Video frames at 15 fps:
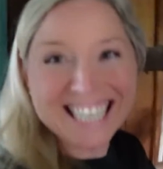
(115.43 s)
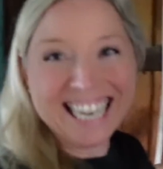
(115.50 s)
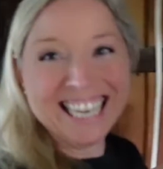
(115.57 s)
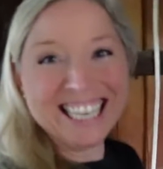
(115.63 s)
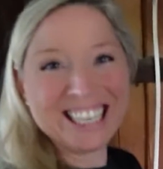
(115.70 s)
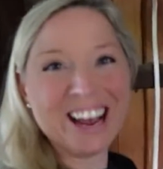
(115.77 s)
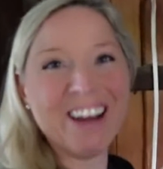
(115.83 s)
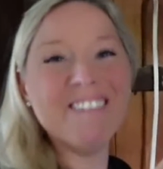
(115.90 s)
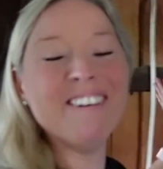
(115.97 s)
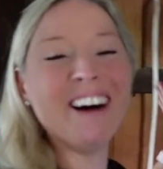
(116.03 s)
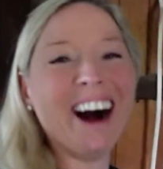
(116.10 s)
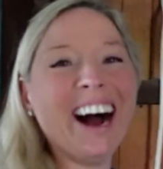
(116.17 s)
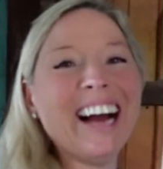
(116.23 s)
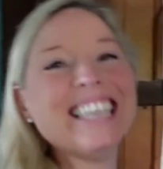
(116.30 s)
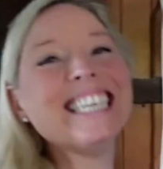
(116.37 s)
is
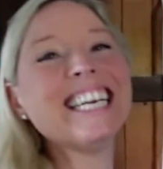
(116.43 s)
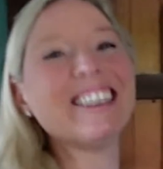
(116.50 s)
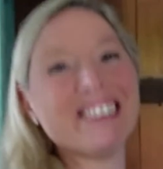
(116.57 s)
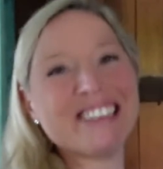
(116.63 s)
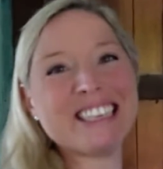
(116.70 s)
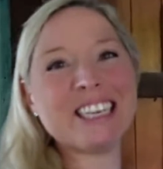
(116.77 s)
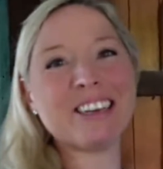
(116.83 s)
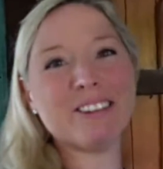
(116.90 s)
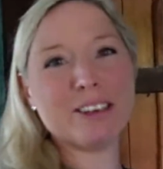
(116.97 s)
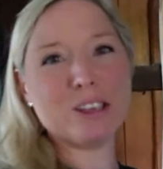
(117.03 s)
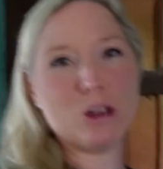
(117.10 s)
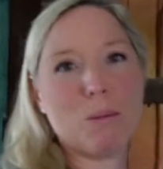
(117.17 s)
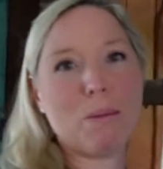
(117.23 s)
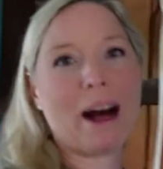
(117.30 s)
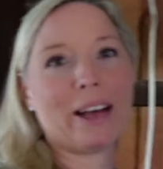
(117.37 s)
behind here is the
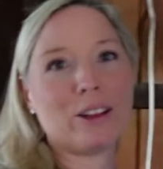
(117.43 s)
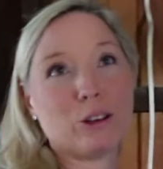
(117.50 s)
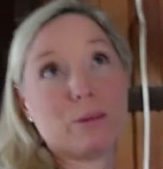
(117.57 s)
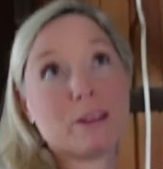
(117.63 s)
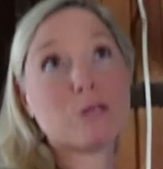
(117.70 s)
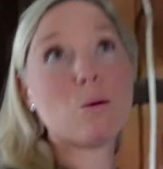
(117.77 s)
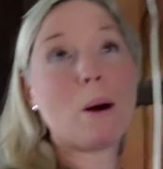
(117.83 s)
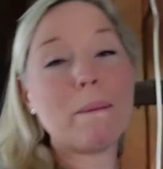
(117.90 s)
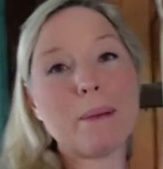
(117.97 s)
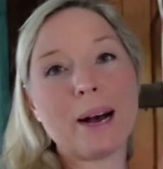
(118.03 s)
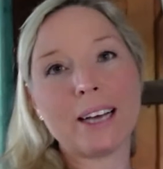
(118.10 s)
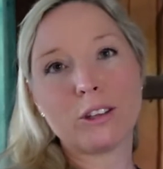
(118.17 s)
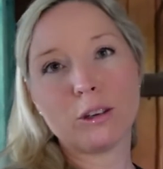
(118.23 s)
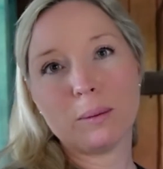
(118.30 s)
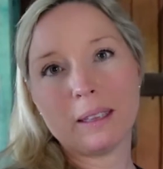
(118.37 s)
original bathroom. There's one
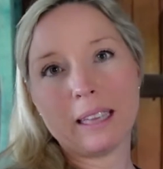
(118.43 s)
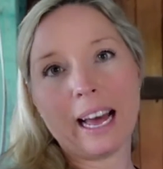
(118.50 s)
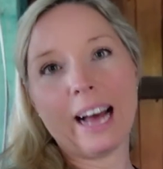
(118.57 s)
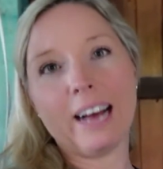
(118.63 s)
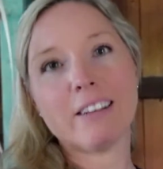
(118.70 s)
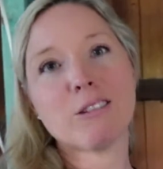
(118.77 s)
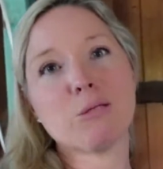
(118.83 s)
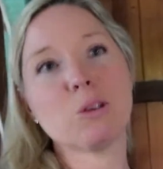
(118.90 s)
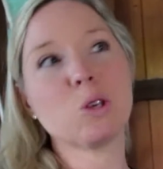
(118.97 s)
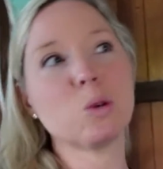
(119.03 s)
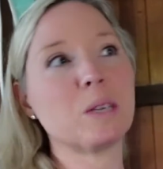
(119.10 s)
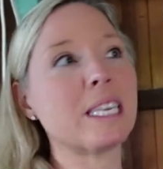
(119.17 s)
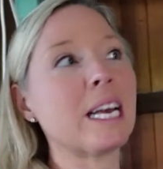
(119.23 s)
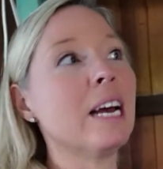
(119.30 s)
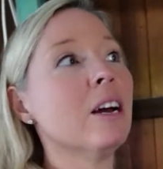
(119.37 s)
bathroom in the house which
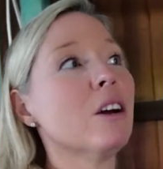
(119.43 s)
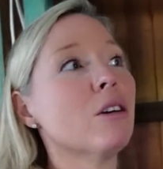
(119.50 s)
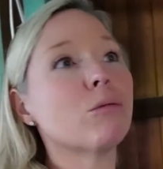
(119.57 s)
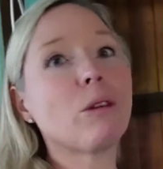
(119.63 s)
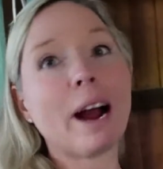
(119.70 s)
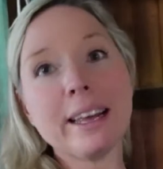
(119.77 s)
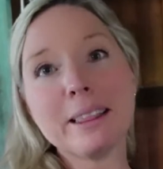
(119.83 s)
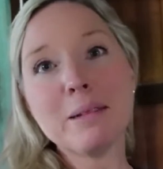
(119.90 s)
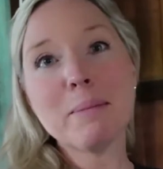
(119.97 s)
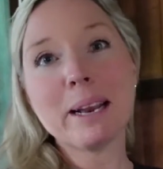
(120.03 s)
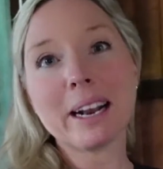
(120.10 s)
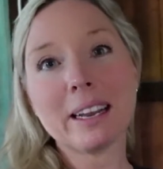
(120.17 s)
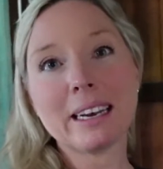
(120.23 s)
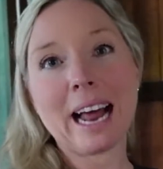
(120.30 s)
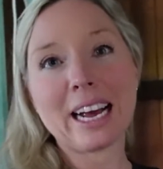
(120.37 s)
was right in the
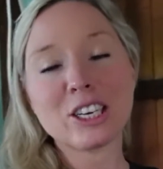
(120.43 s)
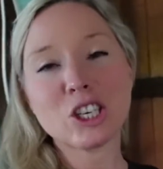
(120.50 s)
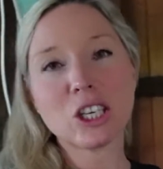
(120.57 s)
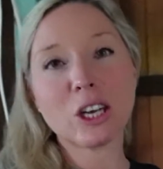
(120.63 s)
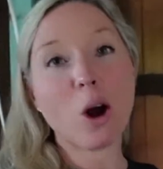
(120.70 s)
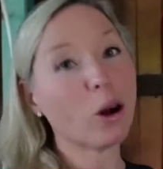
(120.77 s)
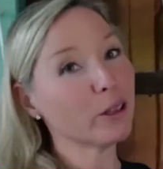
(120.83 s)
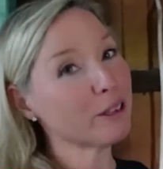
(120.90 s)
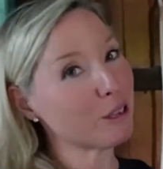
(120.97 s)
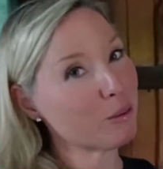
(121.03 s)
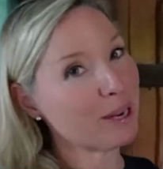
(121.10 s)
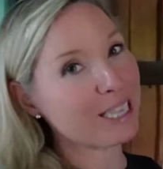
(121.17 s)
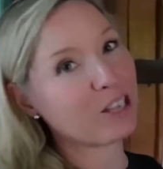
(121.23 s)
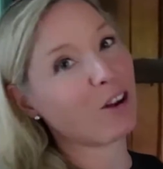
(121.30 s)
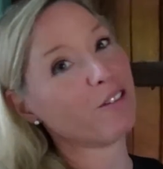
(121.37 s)
middle. It actually en
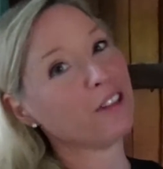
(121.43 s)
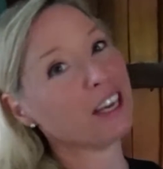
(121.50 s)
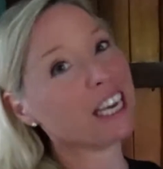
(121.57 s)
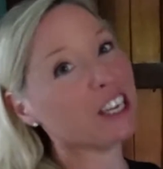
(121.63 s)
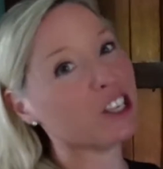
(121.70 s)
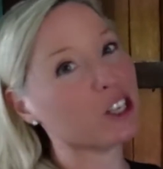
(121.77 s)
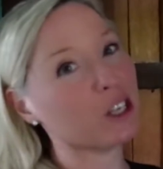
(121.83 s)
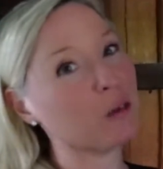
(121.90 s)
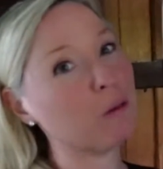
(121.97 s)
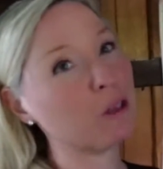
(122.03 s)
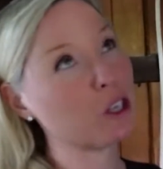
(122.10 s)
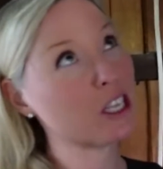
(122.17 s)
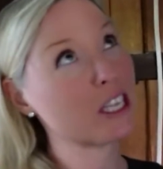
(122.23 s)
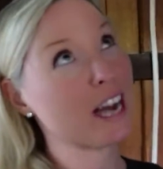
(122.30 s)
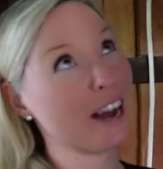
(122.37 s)
suites off the kitchen, which
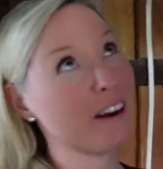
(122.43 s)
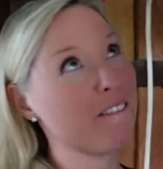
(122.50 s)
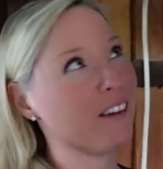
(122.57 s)
is kind of